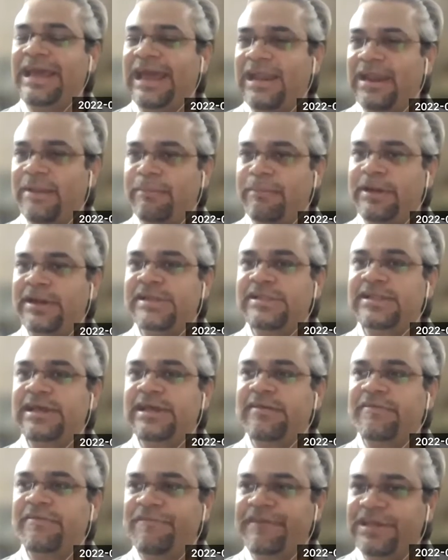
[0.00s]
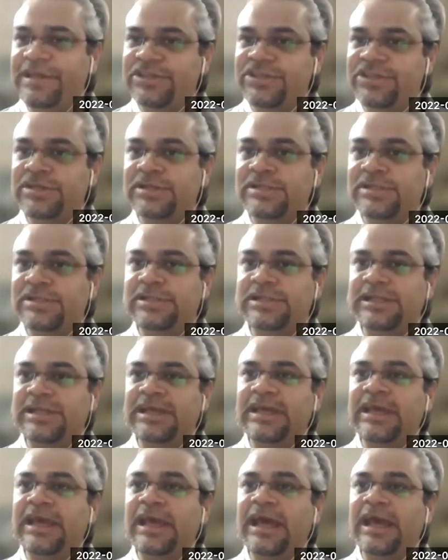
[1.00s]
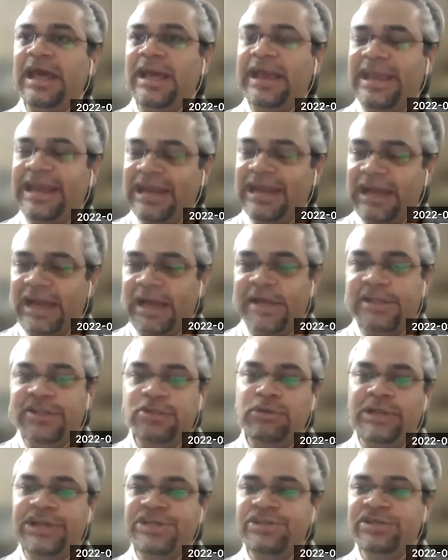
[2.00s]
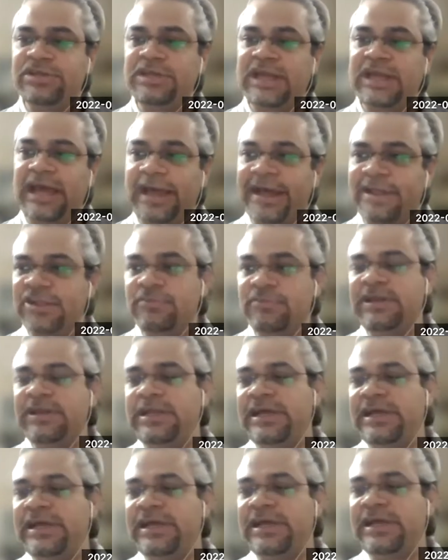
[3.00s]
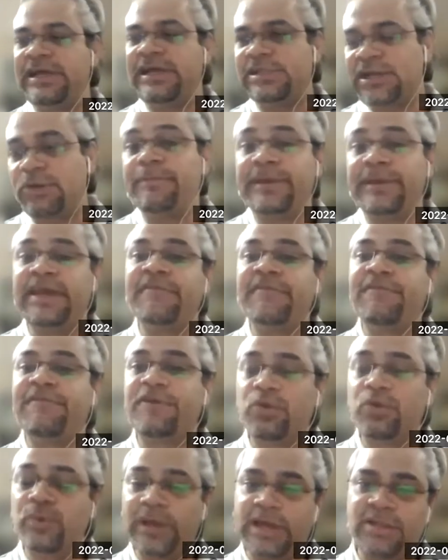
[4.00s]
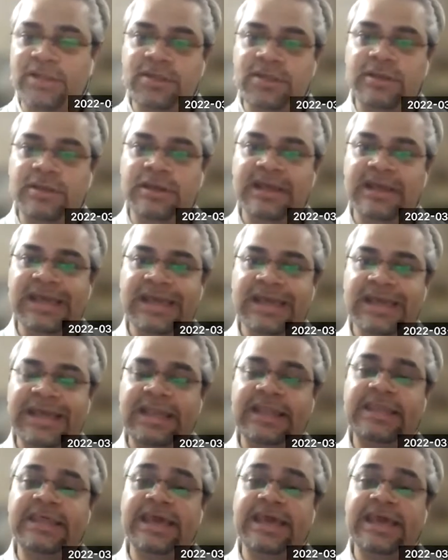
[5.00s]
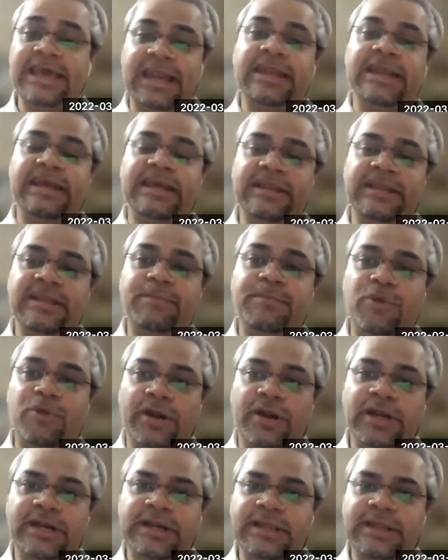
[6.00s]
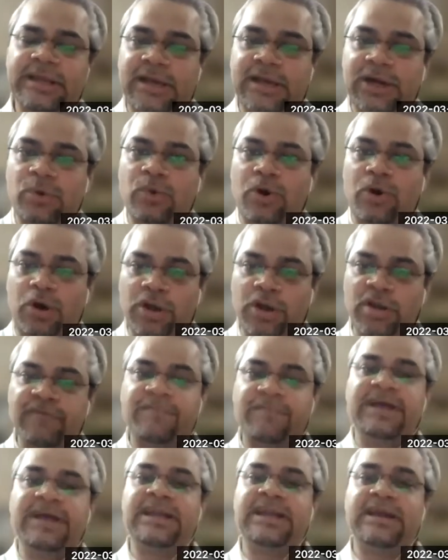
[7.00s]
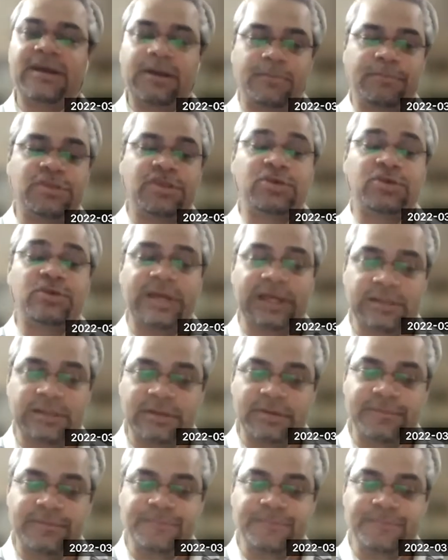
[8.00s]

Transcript: elements and features in isolation, as well as how they behave together in the end in the product, and how all of that comes together.